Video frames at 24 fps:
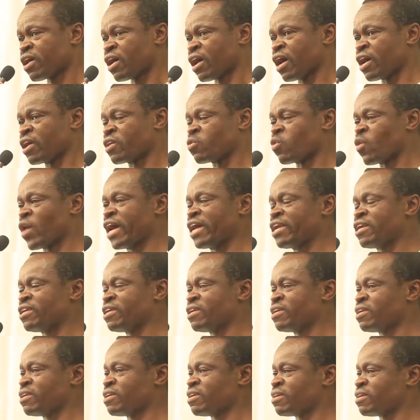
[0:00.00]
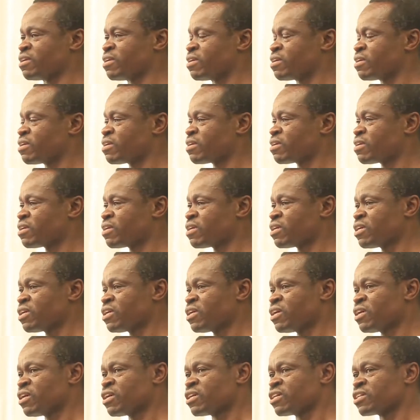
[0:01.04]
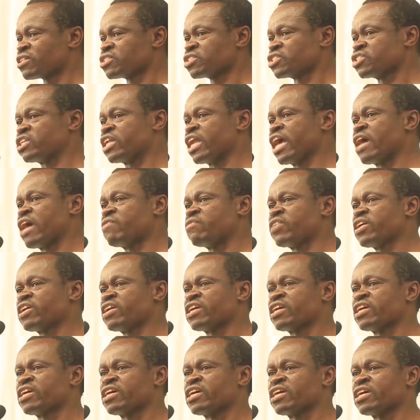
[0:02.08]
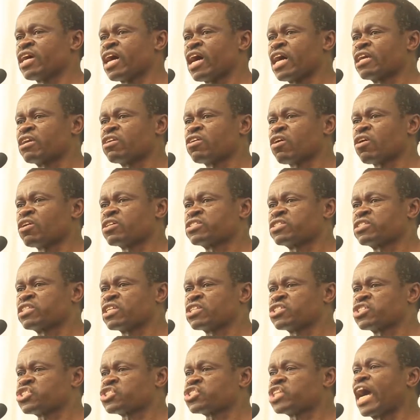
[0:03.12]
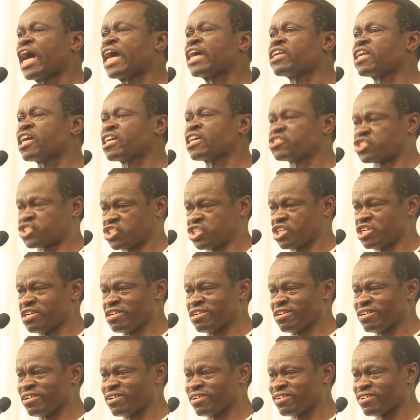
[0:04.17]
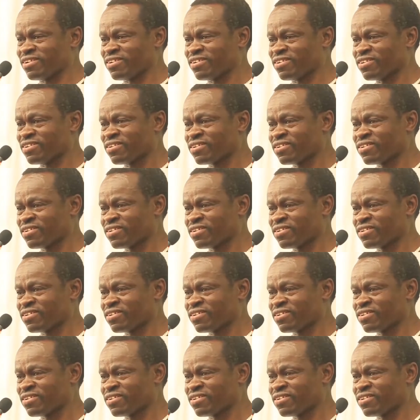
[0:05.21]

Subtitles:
And when slavery had lost its shine and sheen,